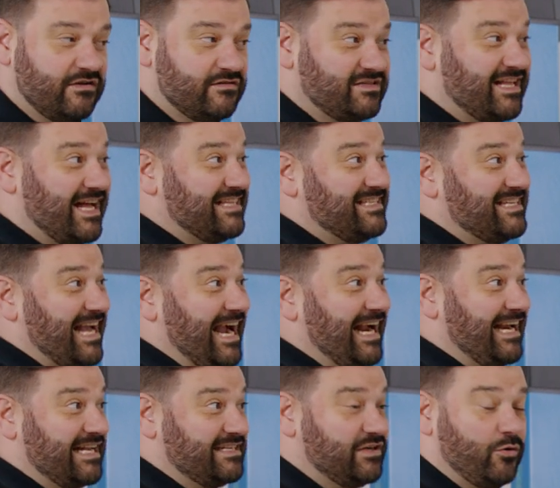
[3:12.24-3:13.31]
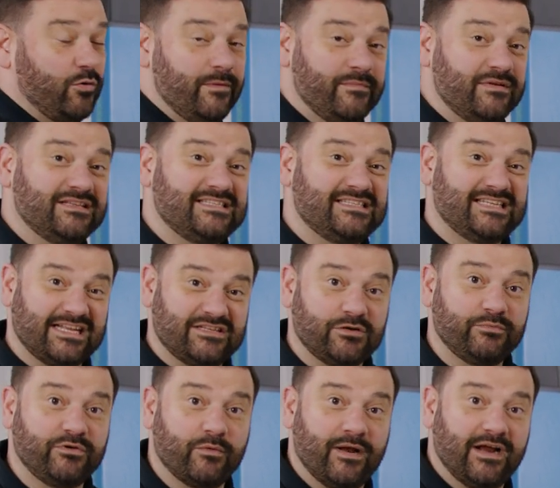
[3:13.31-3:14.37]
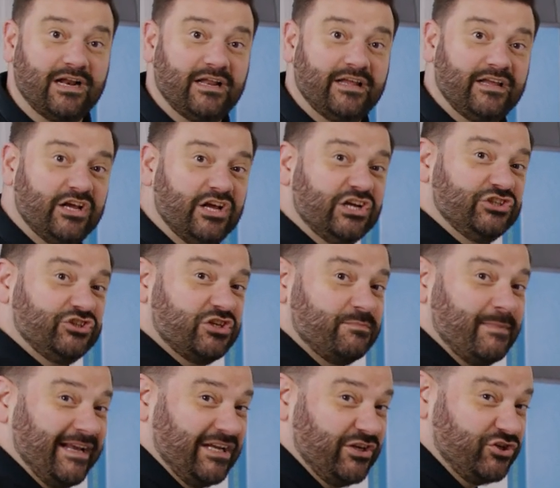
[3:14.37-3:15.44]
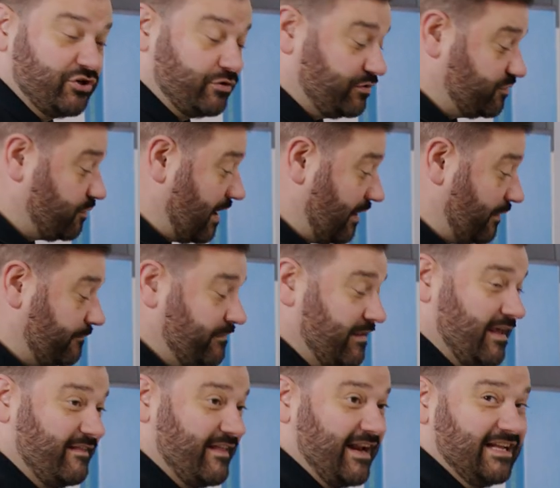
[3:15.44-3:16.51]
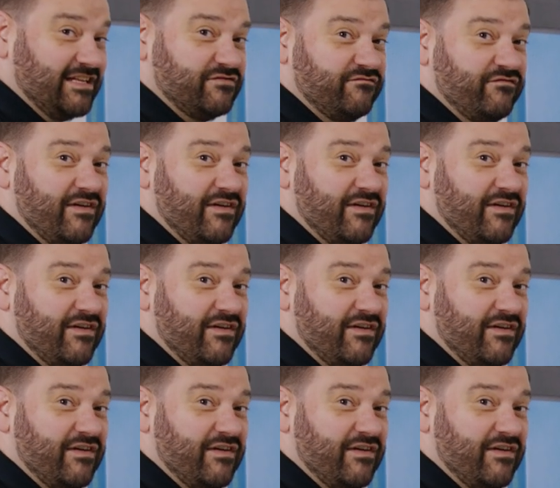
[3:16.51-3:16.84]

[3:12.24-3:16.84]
So that's the ADAS equipment set up correctly just making sure as well that it's